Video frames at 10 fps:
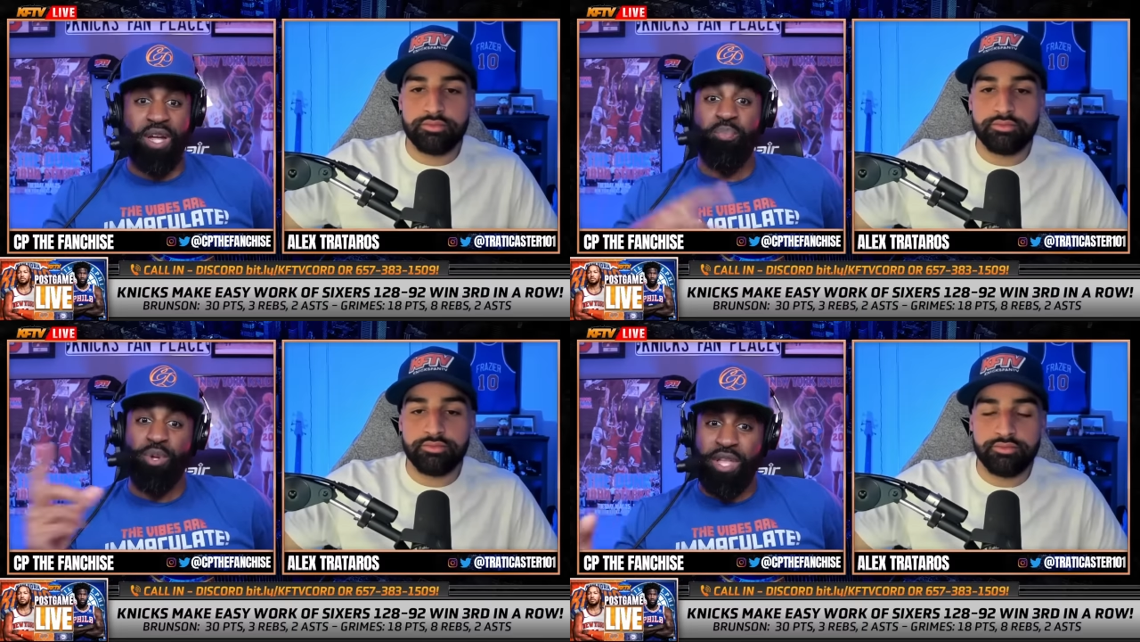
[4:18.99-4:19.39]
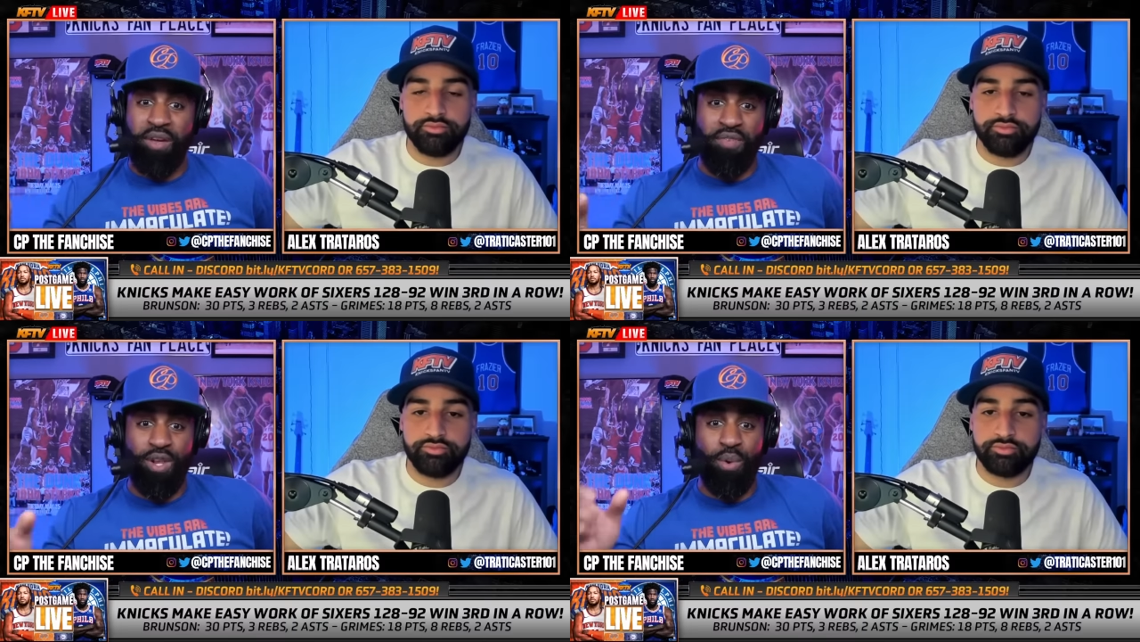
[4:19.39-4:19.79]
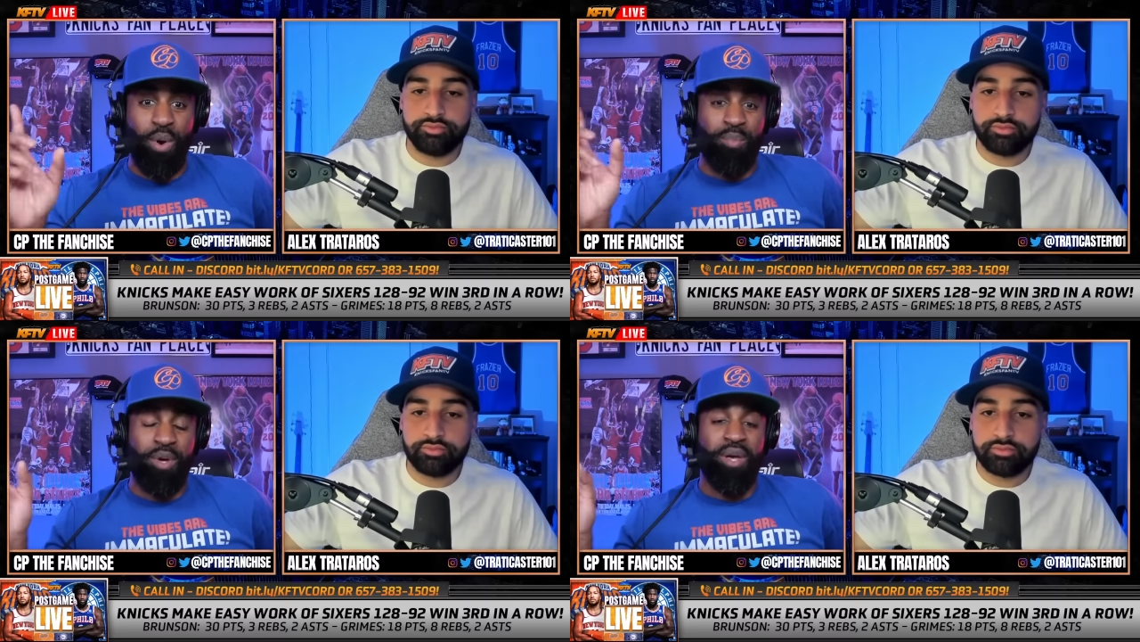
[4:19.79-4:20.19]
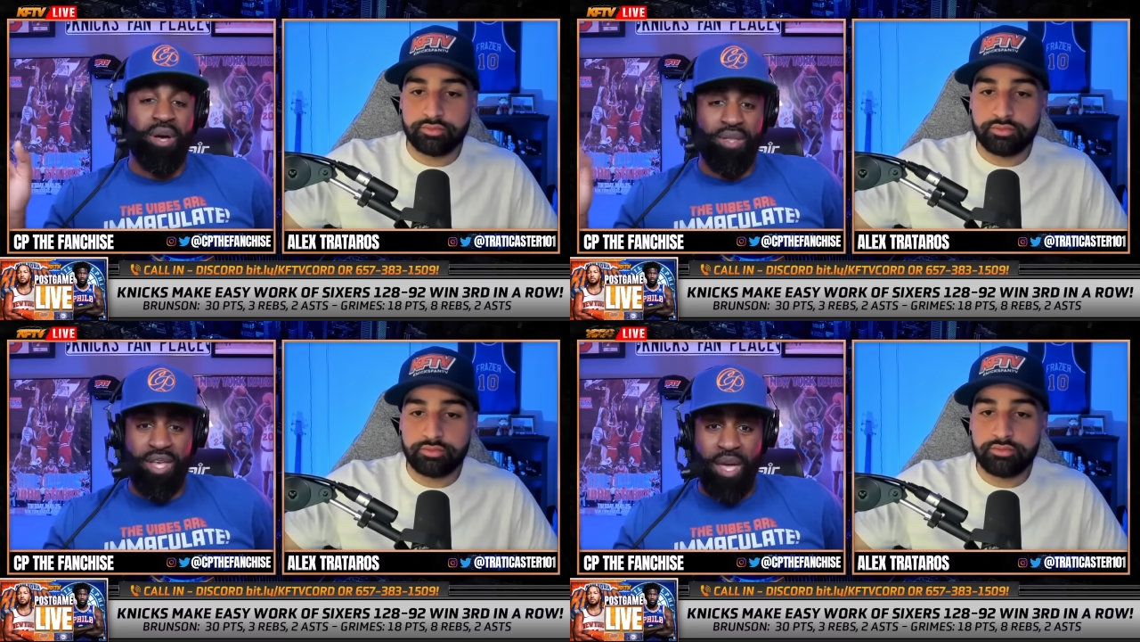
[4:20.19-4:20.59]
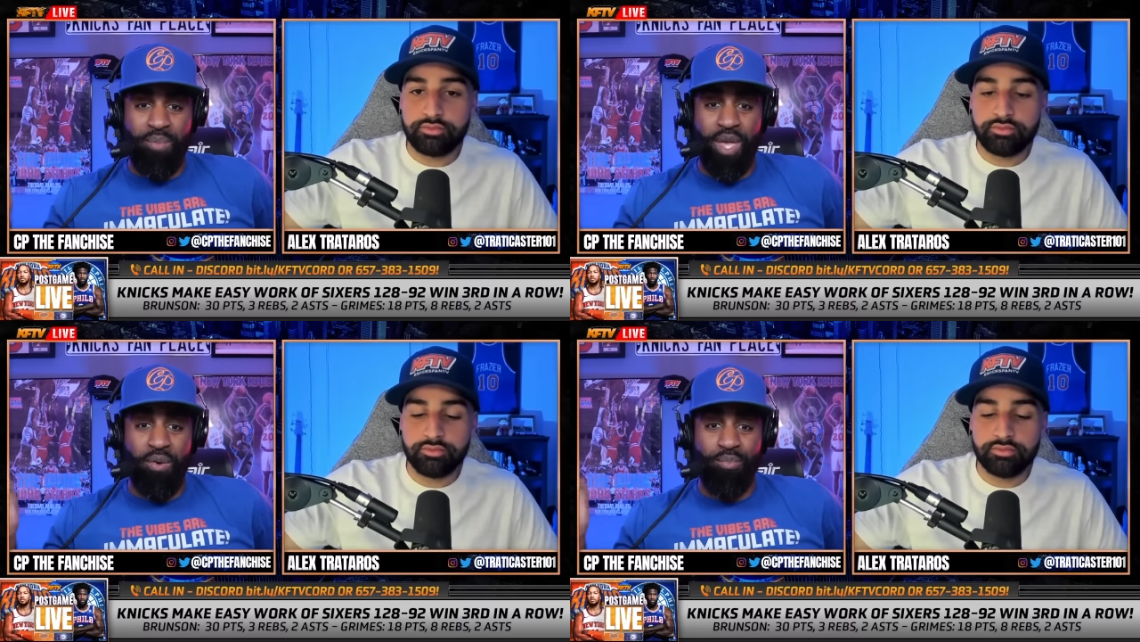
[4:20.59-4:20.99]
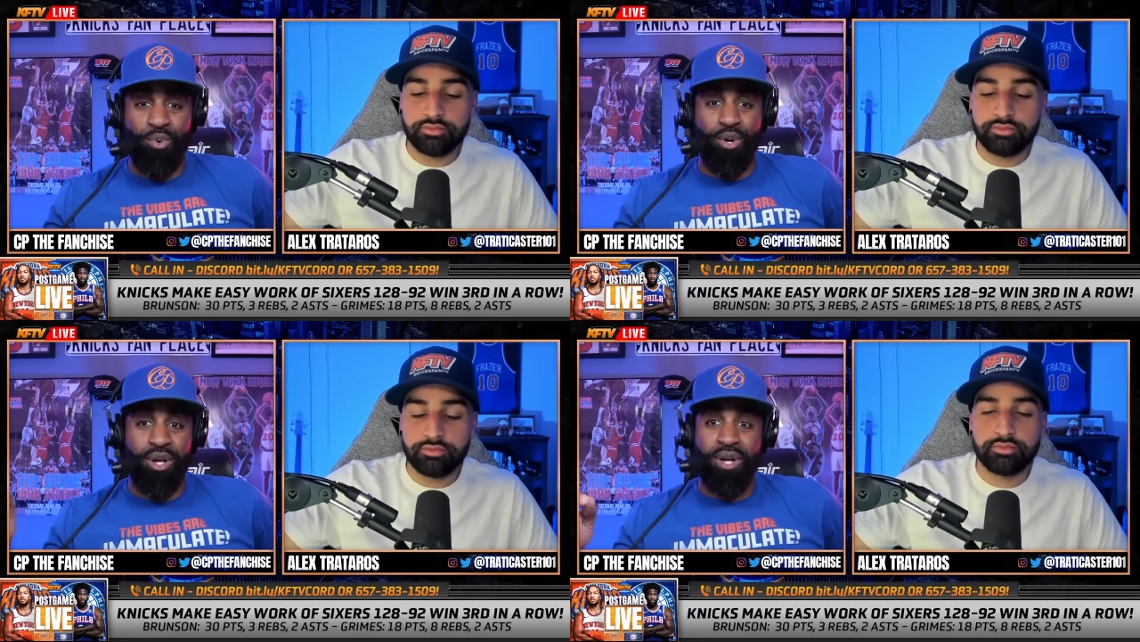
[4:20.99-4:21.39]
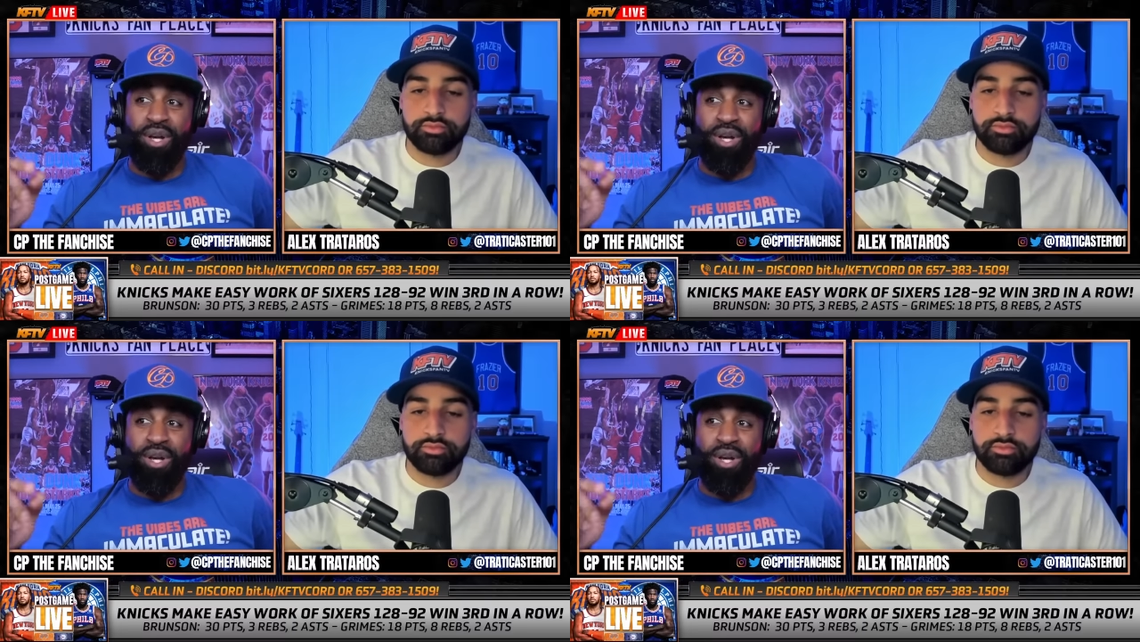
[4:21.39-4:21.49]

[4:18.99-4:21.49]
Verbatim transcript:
Speaker 1: and I put that video up on the NBA report.